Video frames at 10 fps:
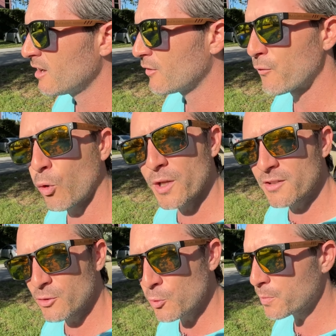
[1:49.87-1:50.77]

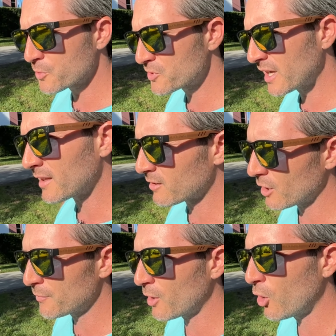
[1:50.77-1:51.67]
42%
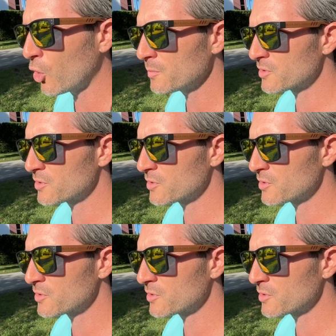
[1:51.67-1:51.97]
of the homes